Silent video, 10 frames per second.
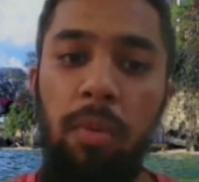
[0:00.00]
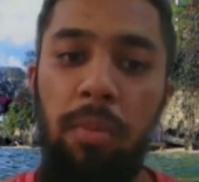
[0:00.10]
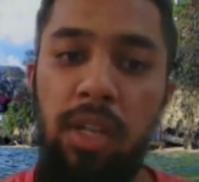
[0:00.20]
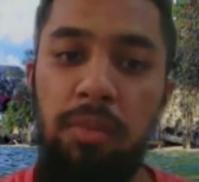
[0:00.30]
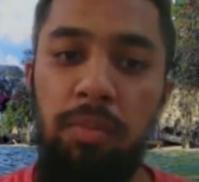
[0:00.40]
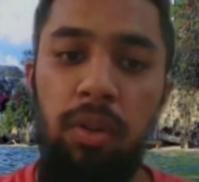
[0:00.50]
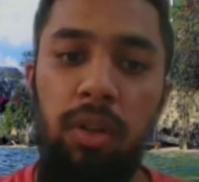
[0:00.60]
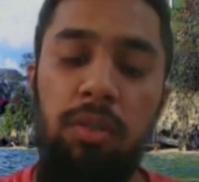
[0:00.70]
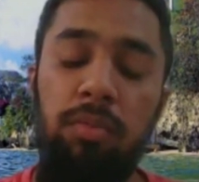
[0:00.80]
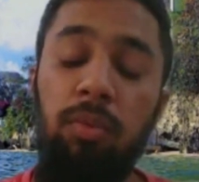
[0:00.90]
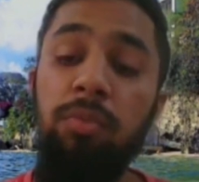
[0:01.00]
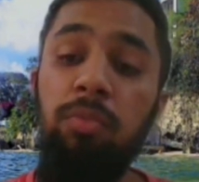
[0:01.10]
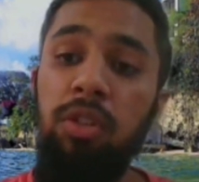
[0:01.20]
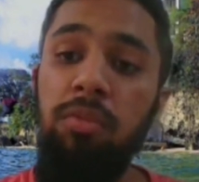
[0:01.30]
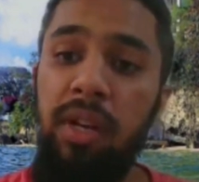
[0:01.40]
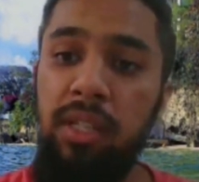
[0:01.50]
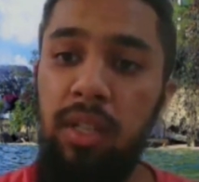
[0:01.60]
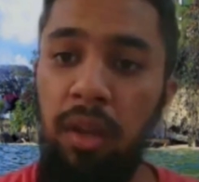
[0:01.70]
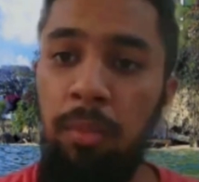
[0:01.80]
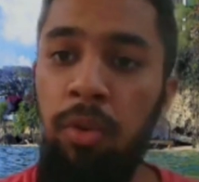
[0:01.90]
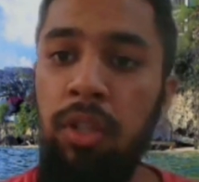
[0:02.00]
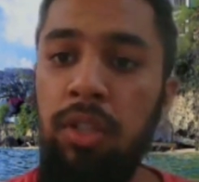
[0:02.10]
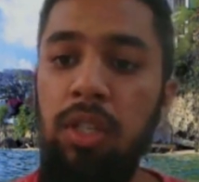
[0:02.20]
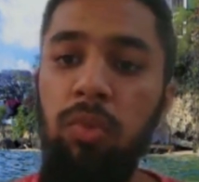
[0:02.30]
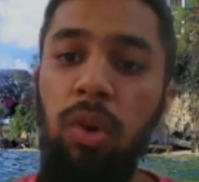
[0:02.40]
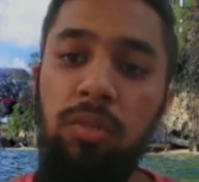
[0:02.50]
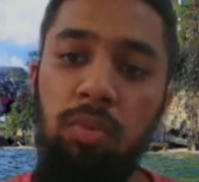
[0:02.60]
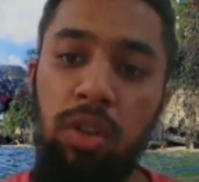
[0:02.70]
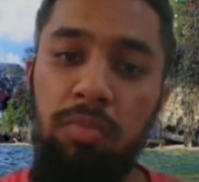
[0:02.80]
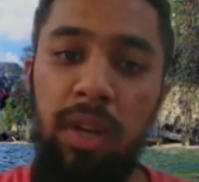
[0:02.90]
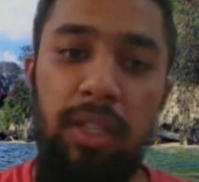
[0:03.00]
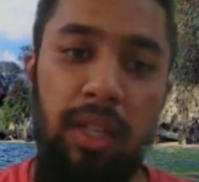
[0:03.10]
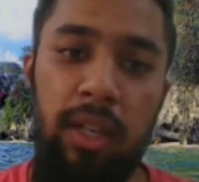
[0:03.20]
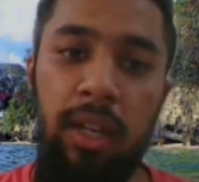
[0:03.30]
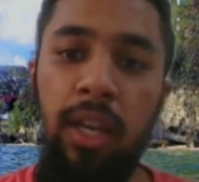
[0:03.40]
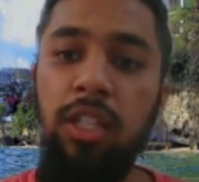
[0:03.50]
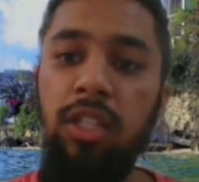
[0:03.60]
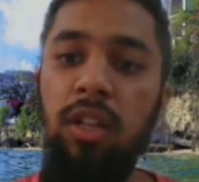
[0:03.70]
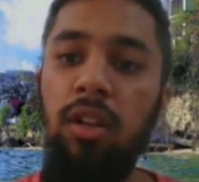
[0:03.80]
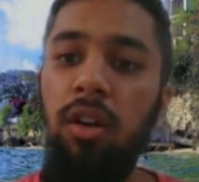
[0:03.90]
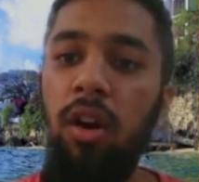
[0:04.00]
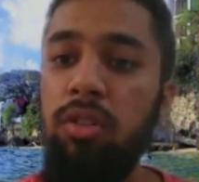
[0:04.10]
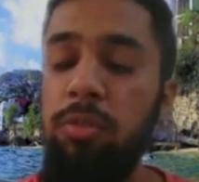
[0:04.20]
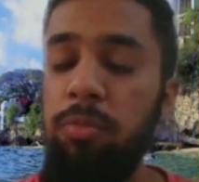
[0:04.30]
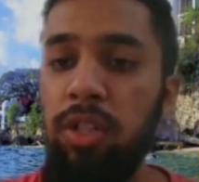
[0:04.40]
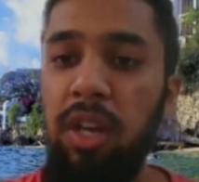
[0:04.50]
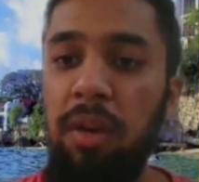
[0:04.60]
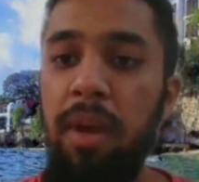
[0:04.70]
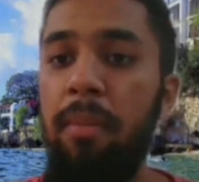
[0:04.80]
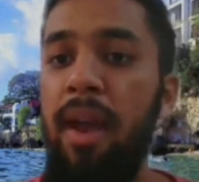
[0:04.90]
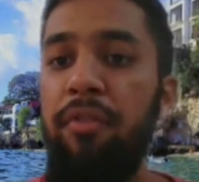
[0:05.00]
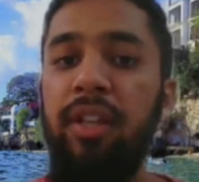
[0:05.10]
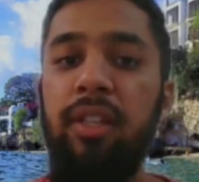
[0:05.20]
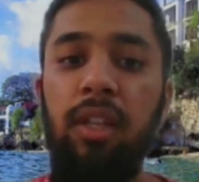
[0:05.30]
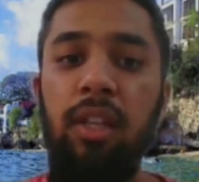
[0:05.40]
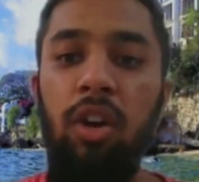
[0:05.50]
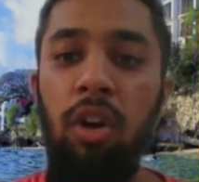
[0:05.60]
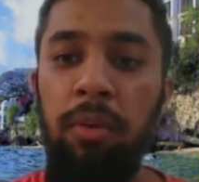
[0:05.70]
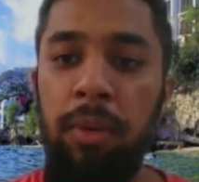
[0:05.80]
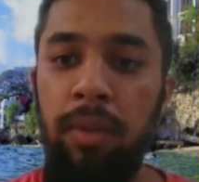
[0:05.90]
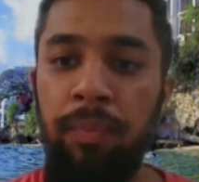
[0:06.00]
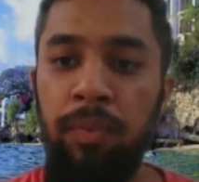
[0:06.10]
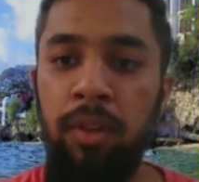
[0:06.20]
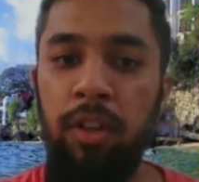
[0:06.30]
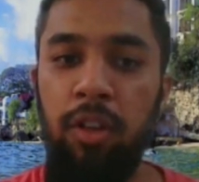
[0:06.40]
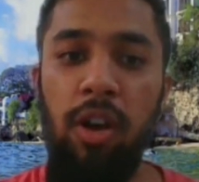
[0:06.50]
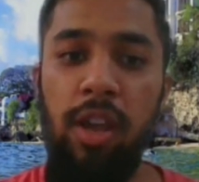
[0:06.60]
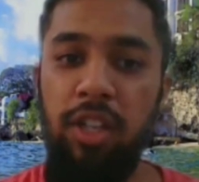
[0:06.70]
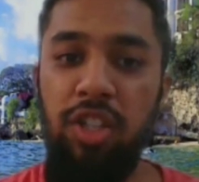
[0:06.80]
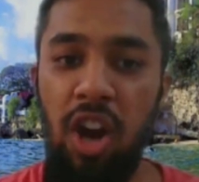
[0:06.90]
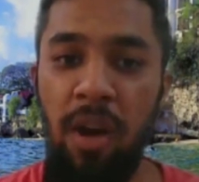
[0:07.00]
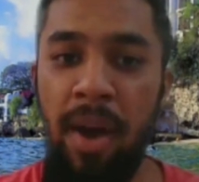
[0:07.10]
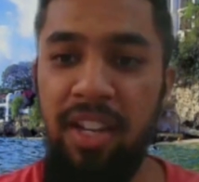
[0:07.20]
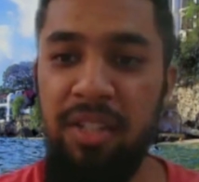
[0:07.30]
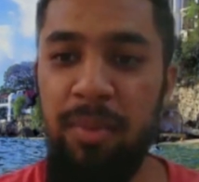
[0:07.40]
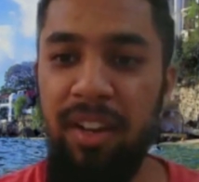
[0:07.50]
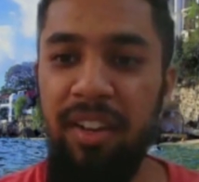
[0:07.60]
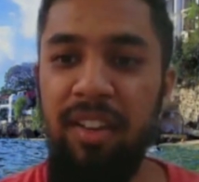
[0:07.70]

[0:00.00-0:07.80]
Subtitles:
what sports brings to communities, what sports bring to a nation, how sports can bring benefit to the economy. You're in HR management,